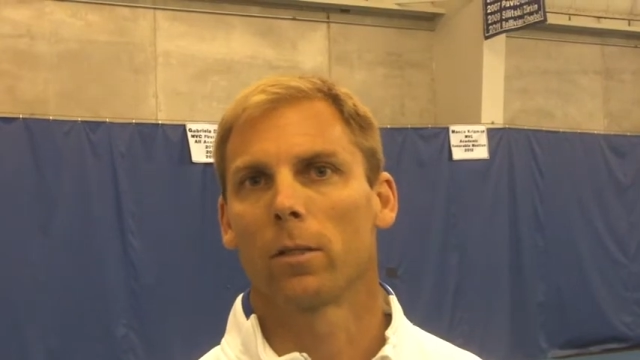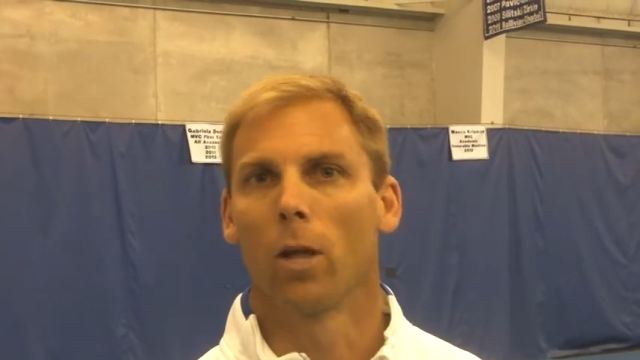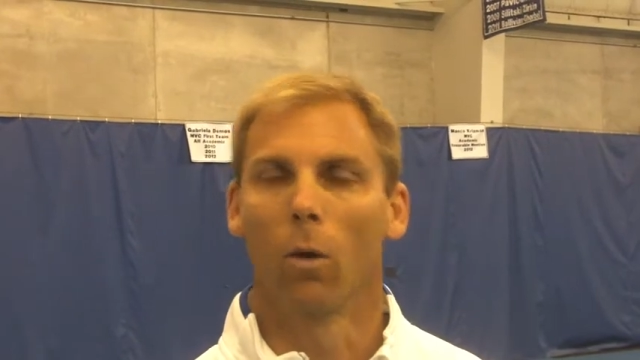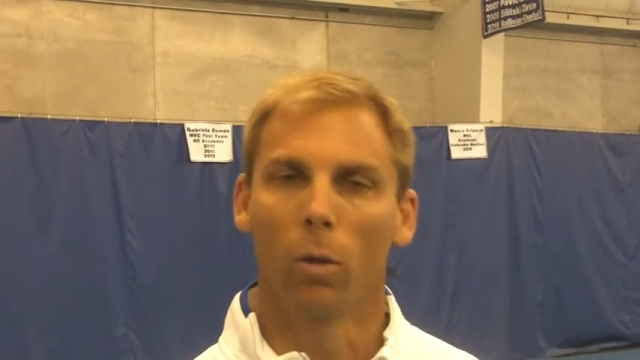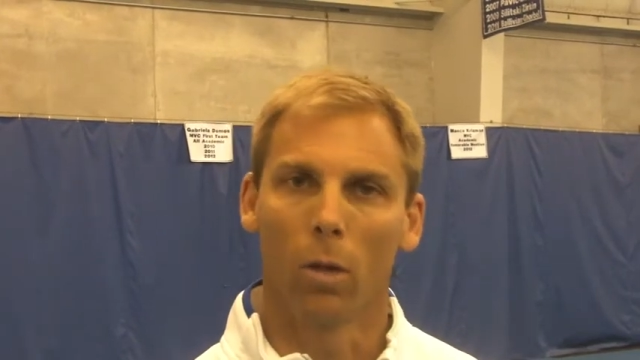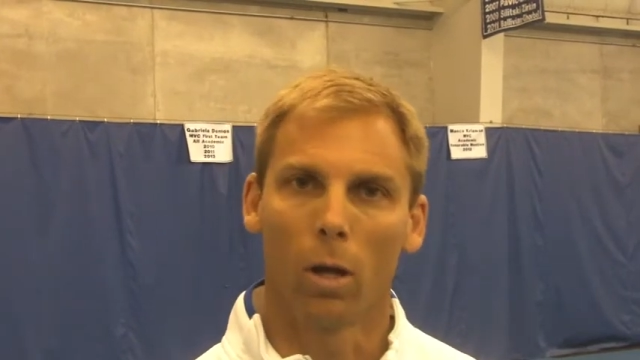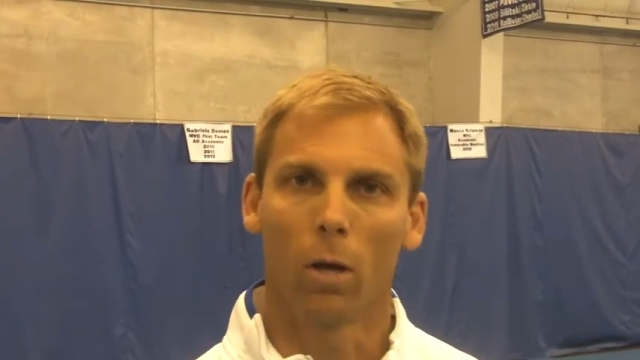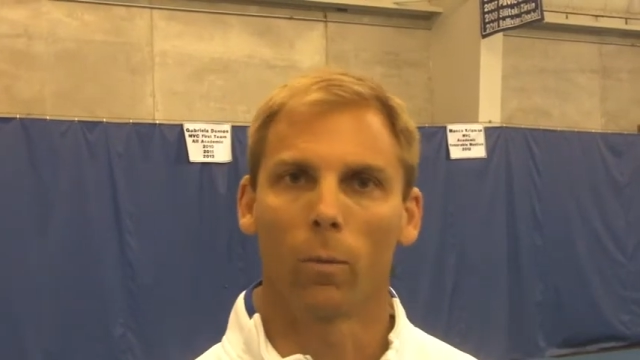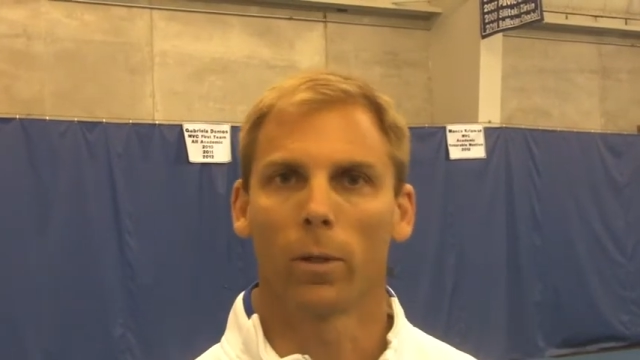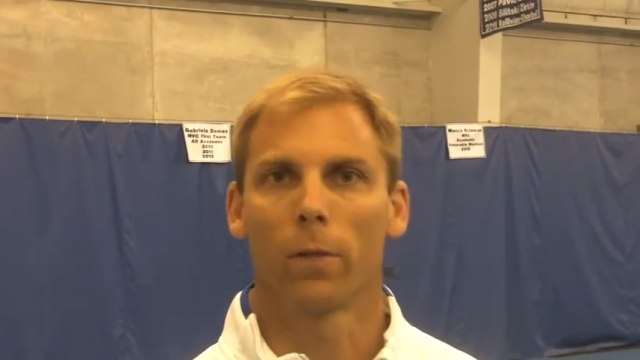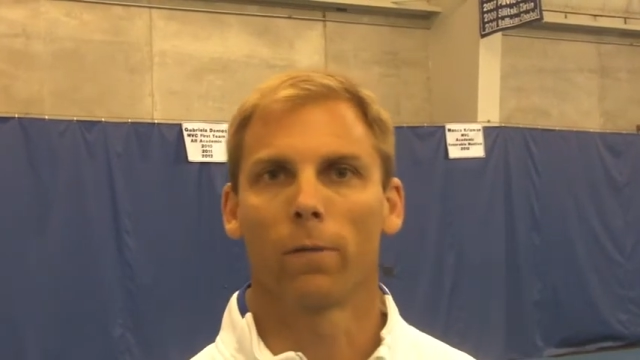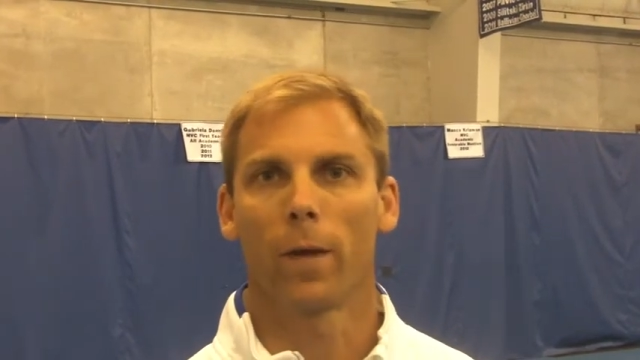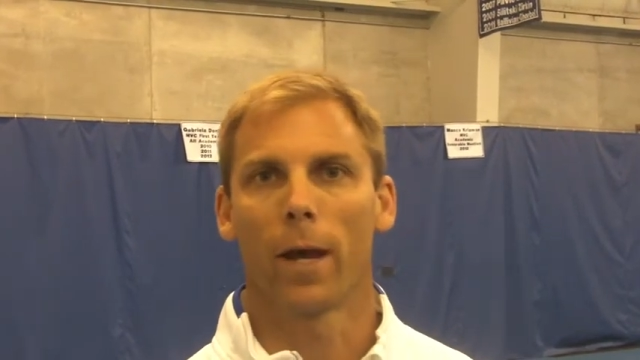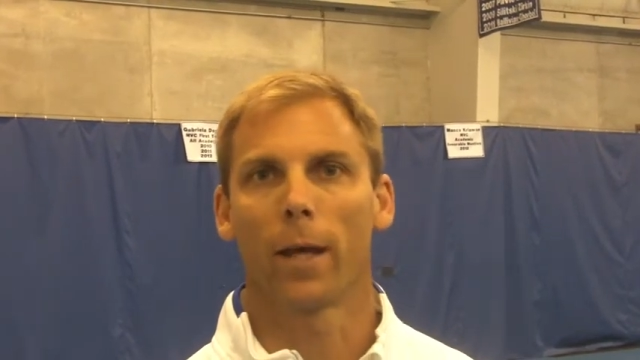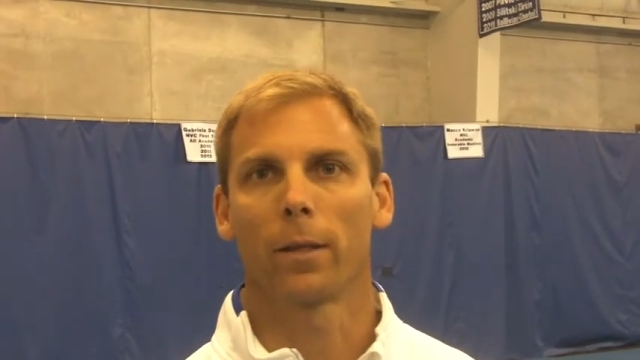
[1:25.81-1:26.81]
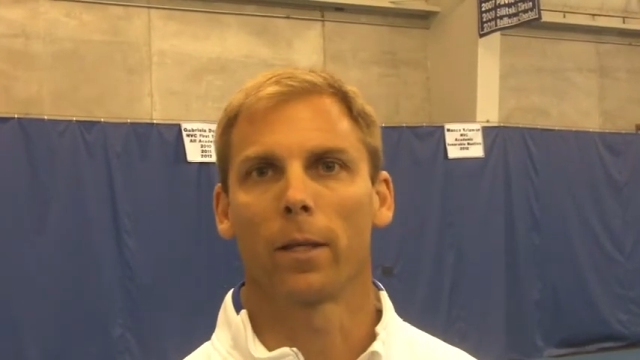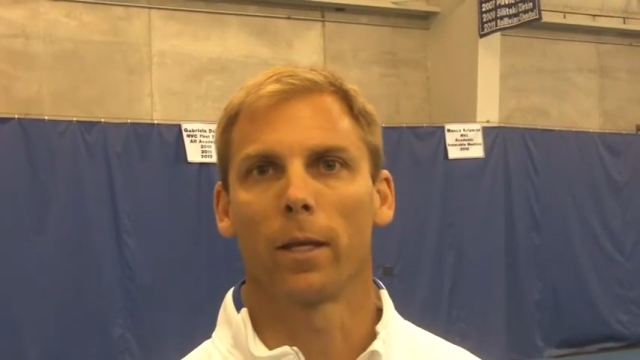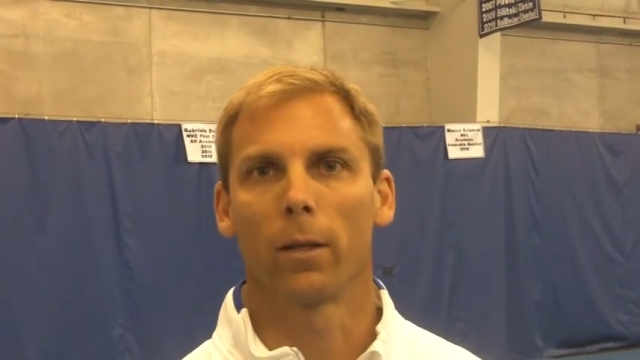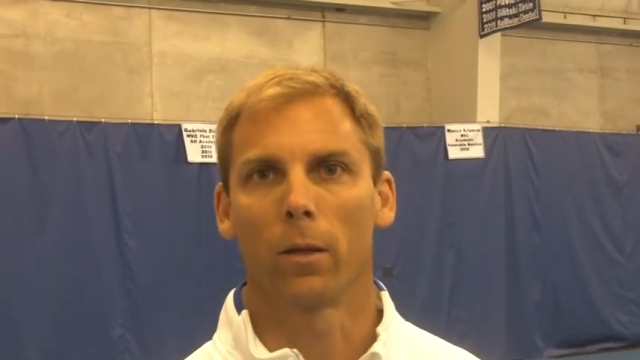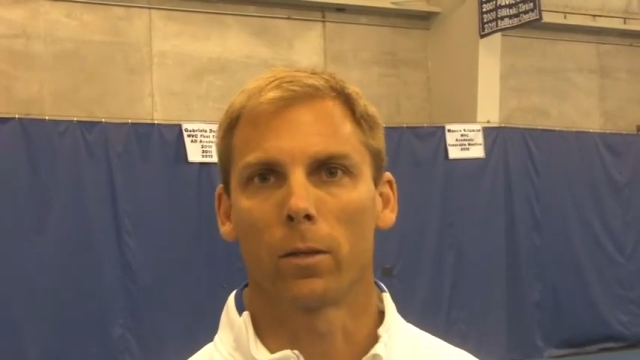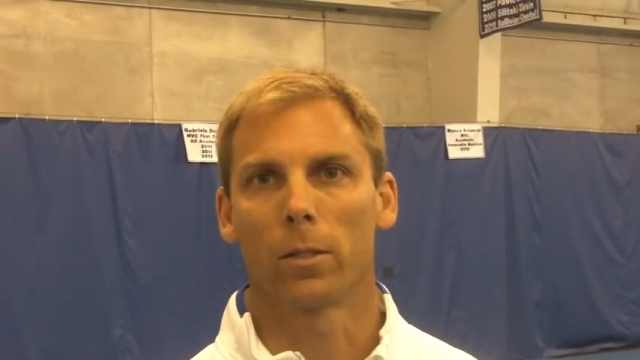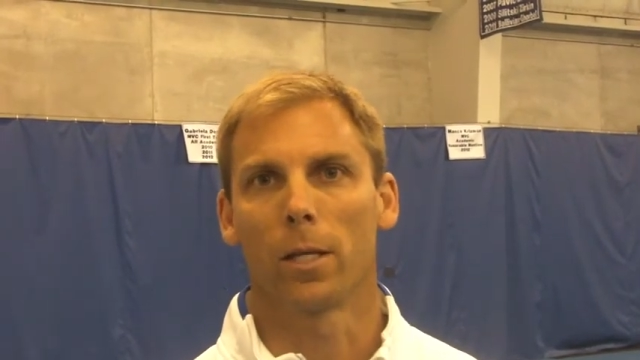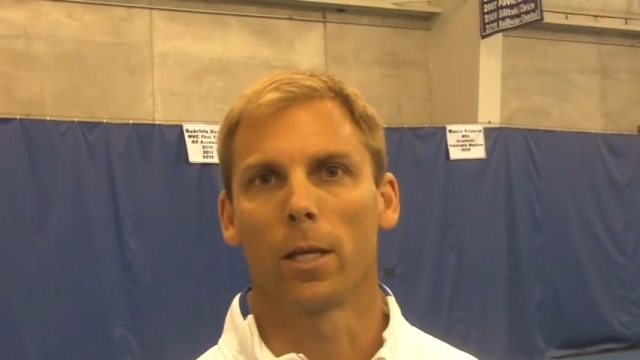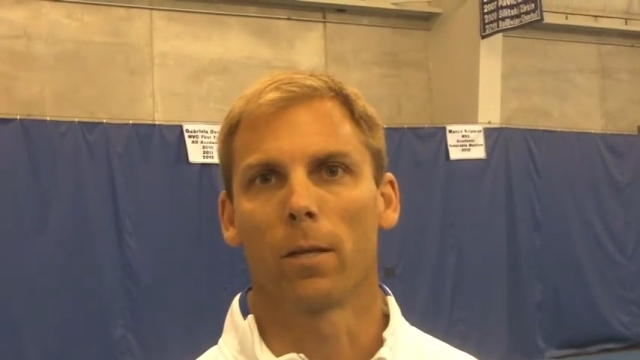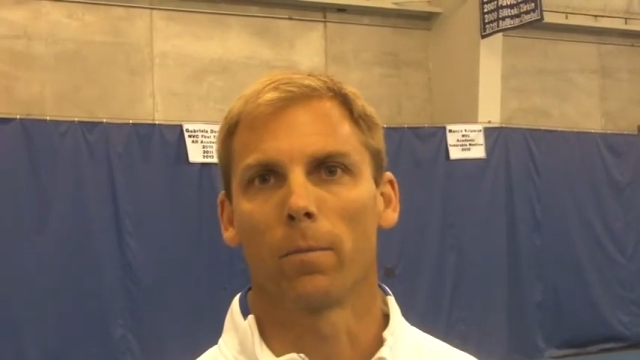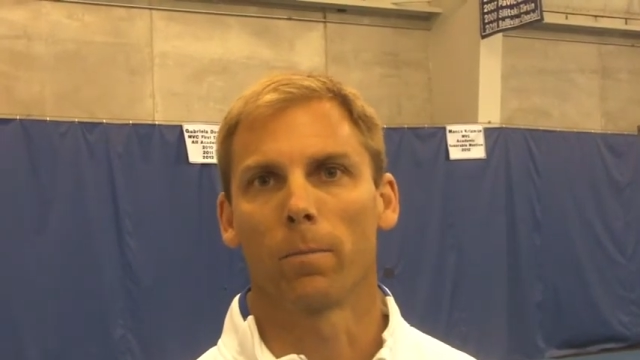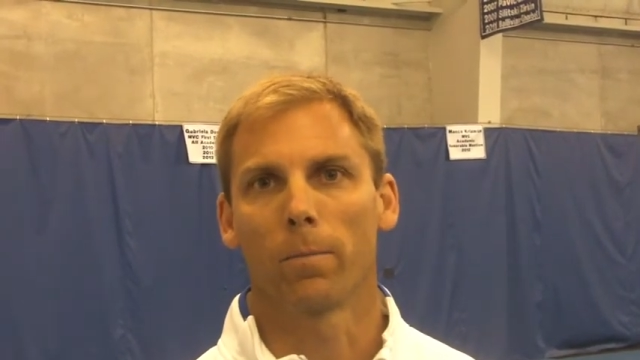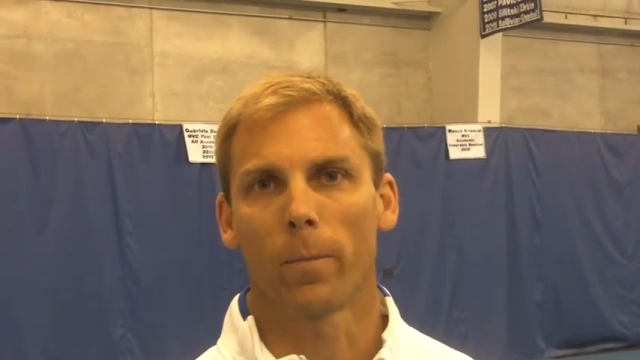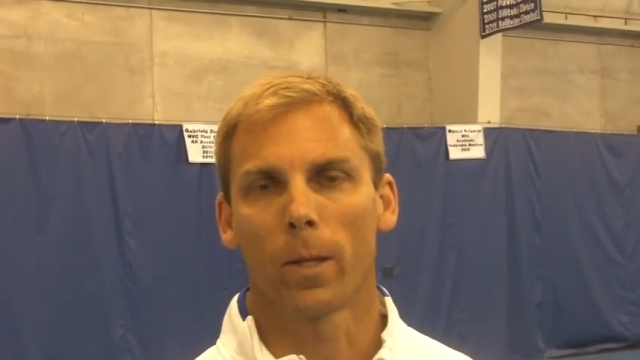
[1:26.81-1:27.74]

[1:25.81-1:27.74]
go along with the fact that our team